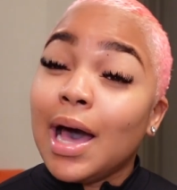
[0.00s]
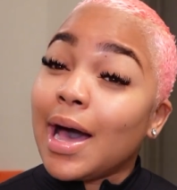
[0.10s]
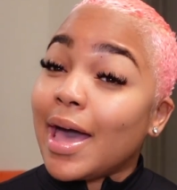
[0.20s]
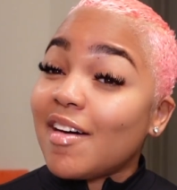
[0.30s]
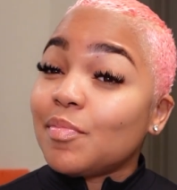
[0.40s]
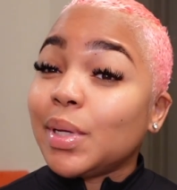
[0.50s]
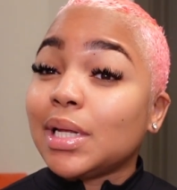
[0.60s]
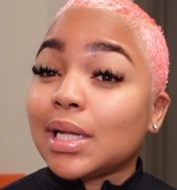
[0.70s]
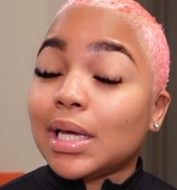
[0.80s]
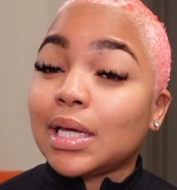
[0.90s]
I have
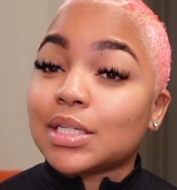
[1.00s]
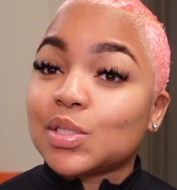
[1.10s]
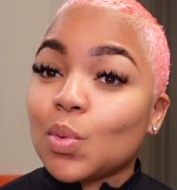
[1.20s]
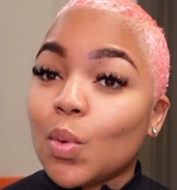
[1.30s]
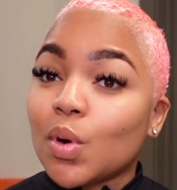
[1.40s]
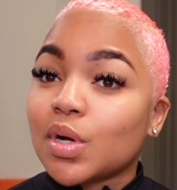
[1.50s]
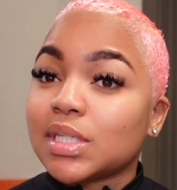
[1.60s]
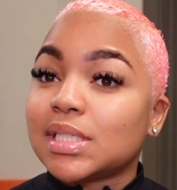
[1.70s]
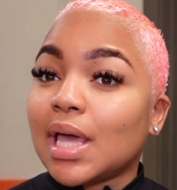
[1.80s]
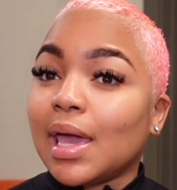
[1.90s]
been leaning
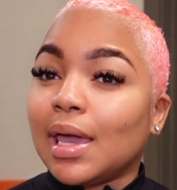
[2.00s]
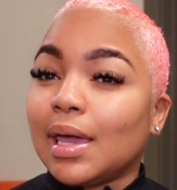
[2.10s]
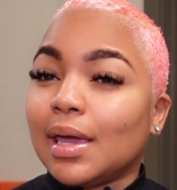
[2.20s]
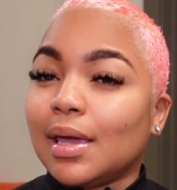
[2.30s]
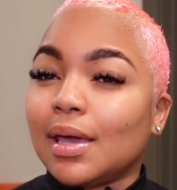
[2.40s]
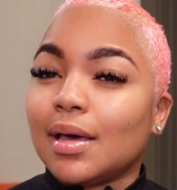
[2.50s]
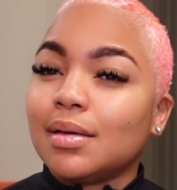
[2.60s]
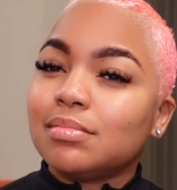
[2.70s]
towards a